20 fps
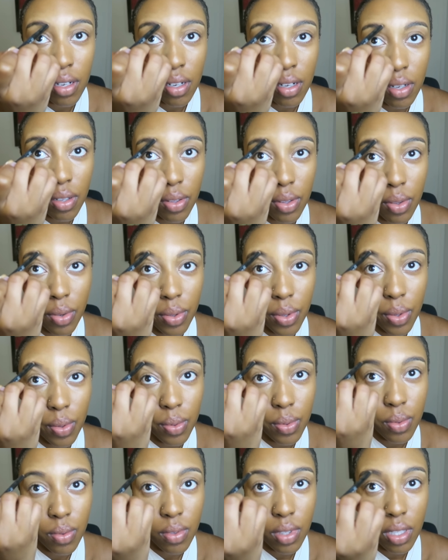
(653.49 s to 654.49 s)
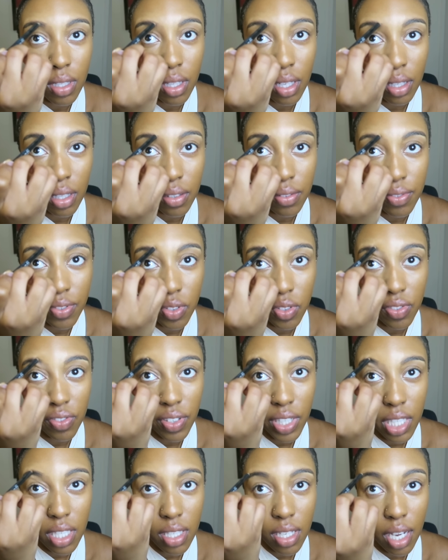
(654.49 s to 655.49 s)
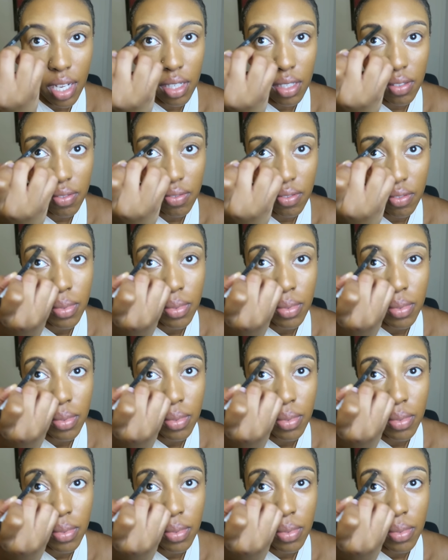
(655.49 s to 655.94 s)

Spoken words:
although you did like a full face kind of.